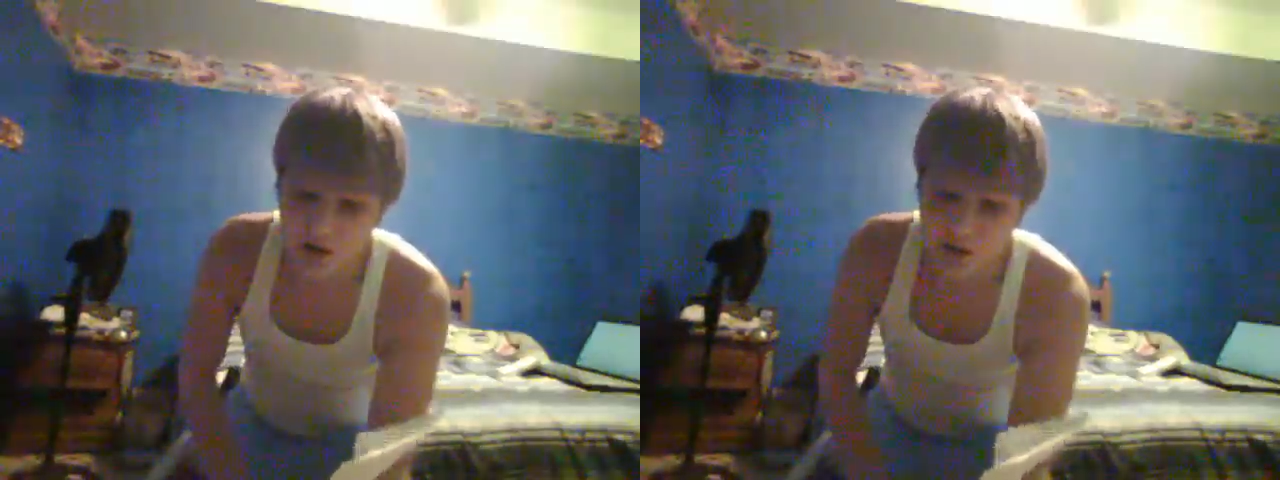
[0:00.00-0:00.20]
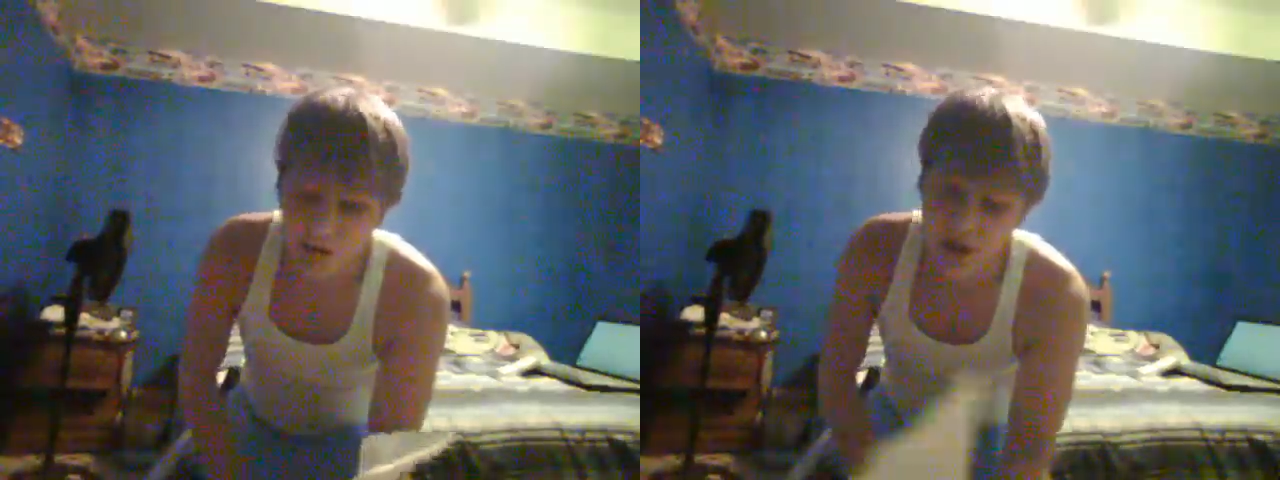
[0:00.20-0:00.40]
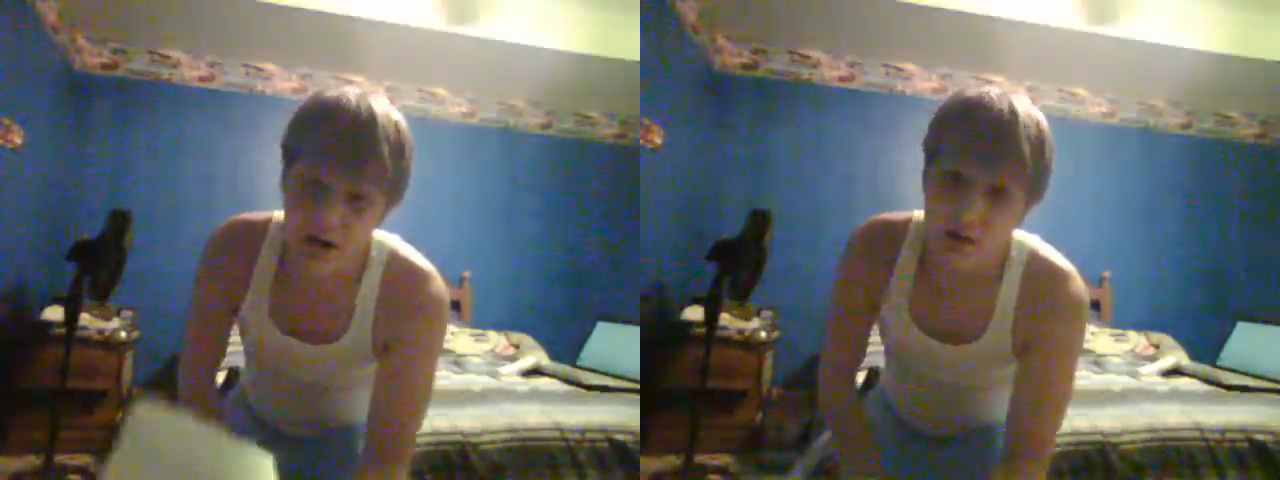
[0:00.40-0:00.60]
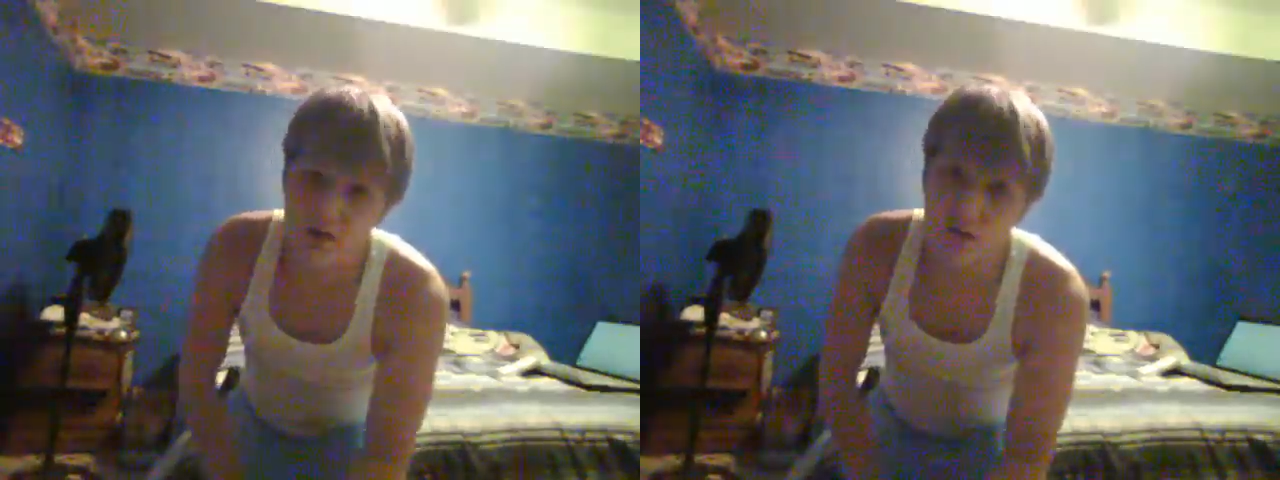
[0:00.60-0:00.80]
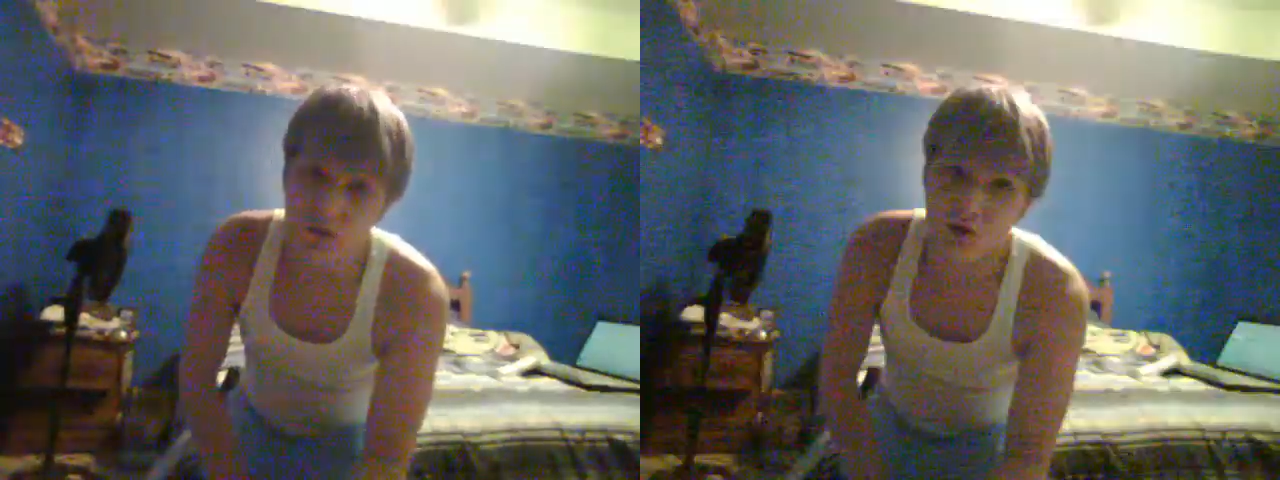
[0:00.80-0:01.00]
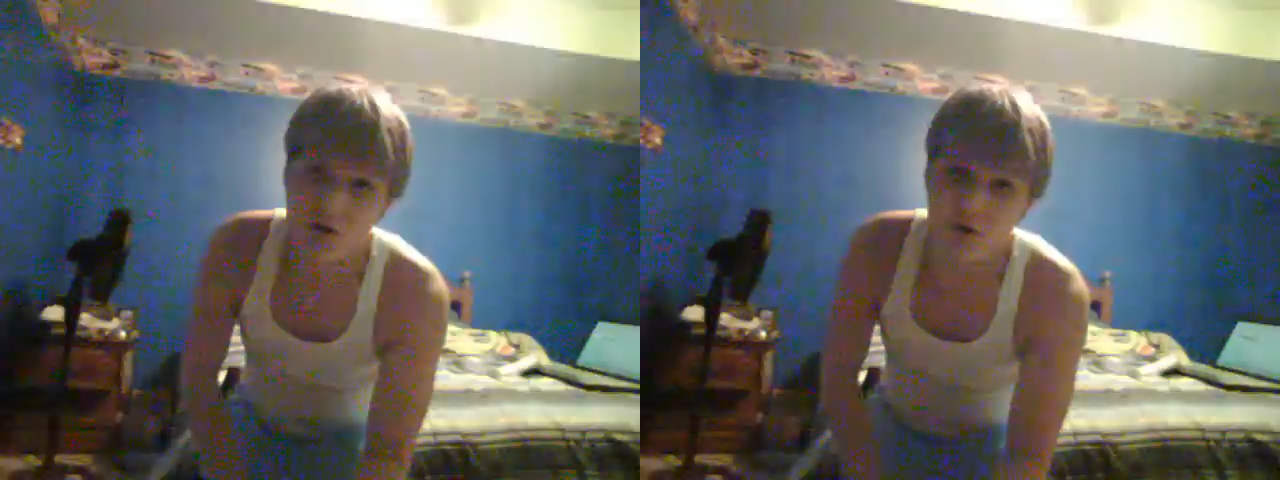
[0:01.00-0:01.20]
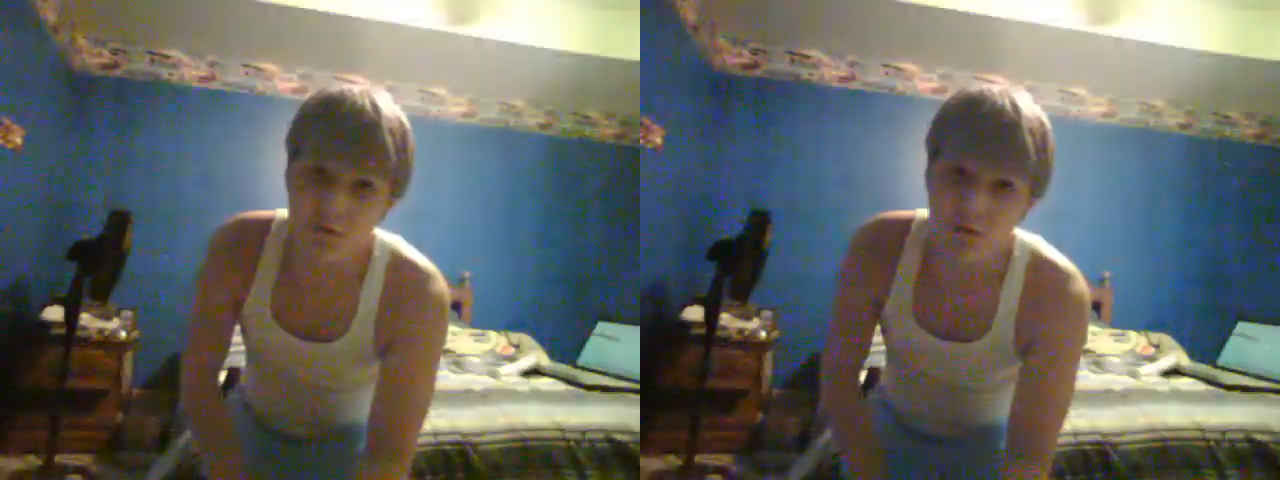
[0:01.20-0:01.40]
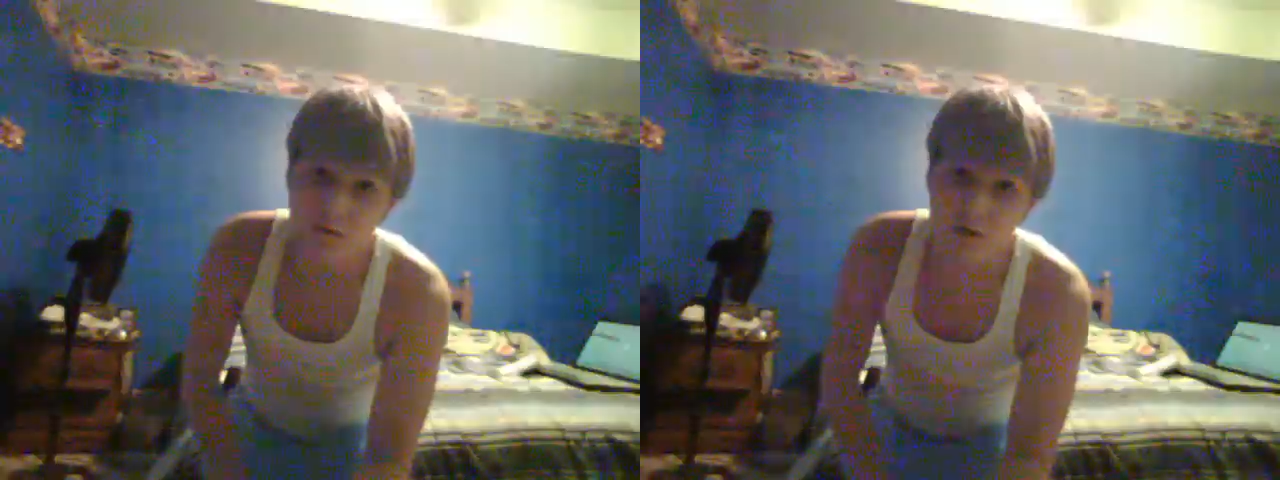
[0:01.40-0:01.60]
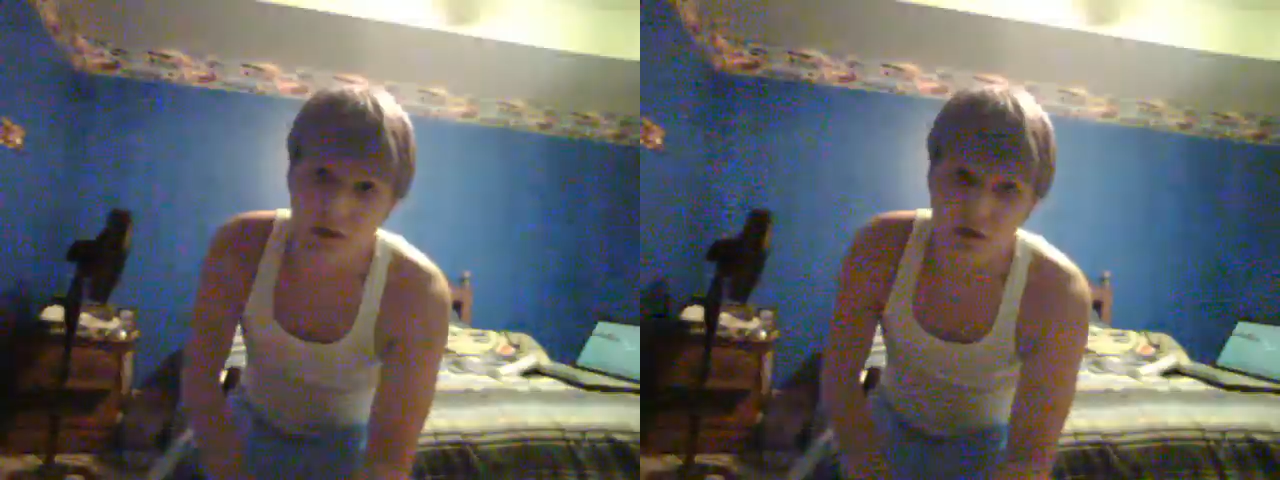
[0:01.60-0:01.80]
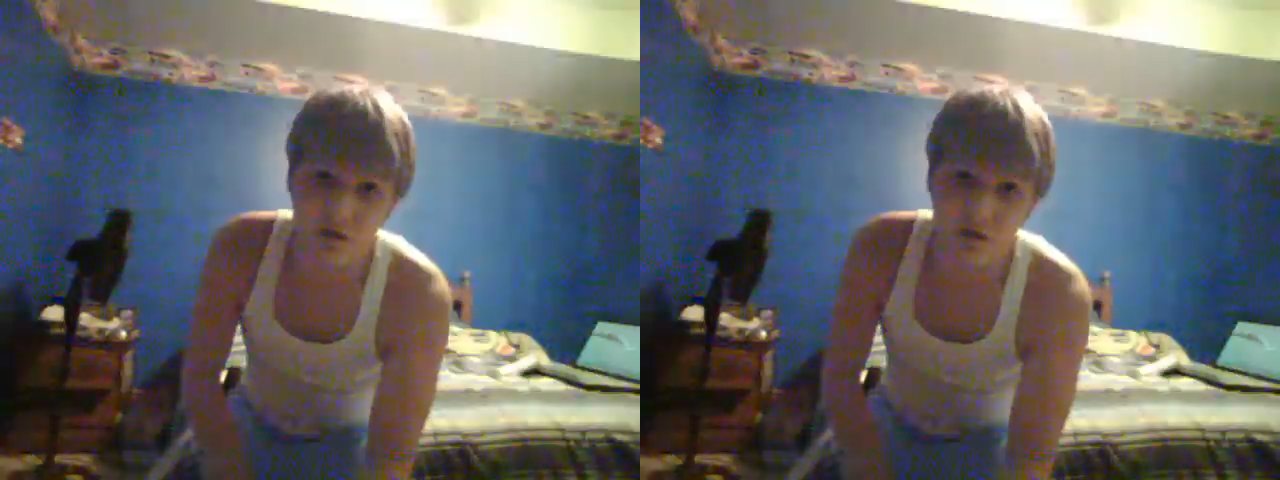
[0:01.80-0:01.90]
Then Baylor, them boys are proving that